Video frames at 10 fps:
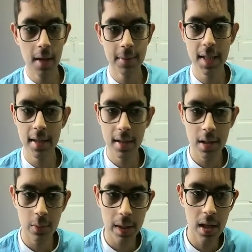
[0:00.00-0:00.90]
But then
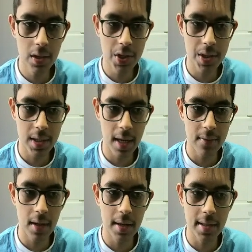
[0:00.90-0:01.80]
we can't just have
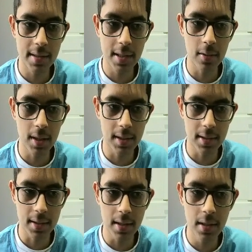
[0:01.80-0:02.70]
i's equaling to
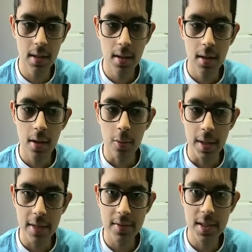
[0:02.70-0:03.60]
10. We
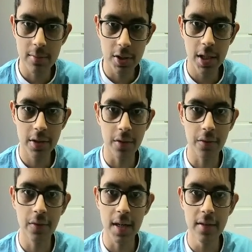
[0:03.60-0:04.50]
have to subtract off
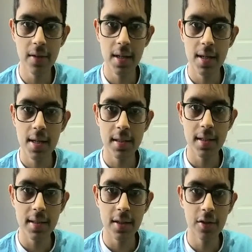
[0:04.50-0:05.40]
5,
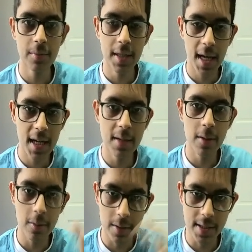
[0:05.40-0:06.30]
since it could be
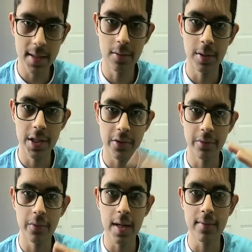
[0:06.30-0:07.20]
anywhere within the range
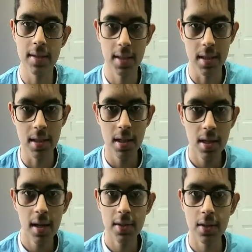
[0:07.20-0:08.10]
from 5 to 10.
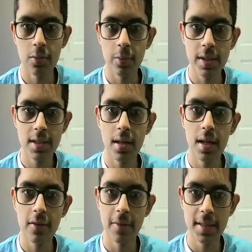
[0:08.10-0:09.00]
So then we start
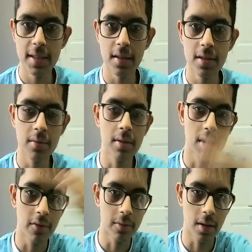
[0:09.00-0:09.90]
alphabetically, so we
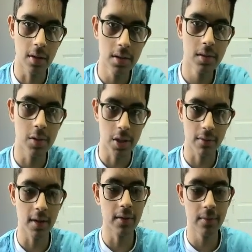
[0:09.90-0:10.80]
start from the lowest, which is 5.